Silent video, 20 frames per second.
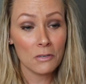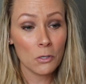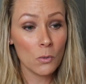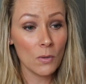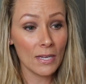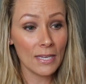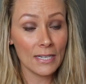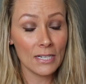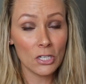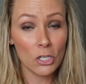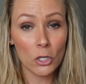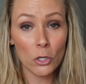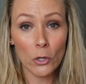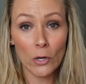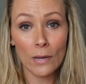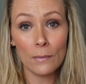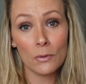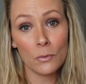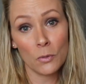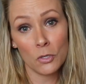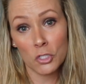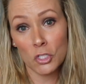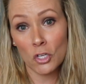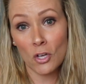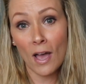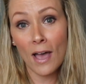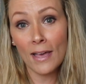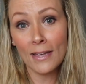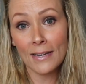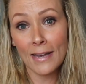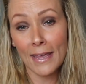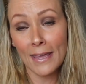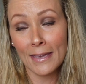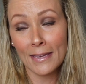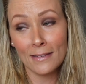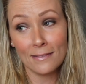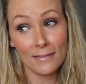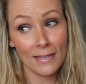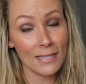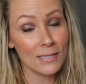quick and in a hurry with what you got
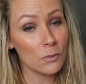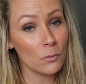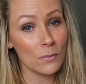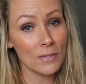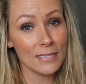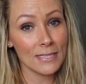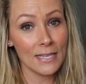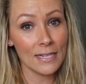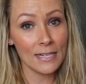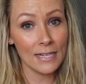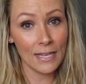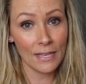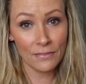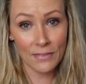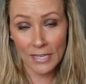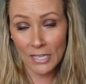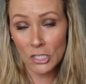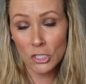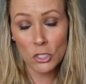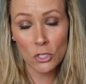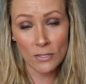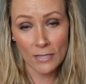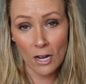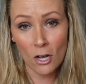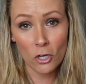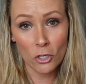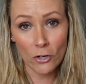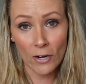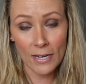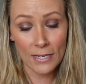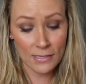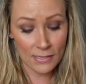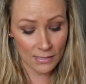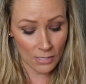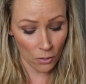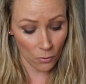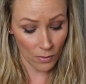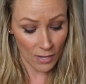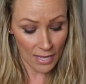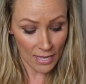and that's what we did and i think it turned out great
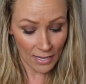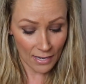so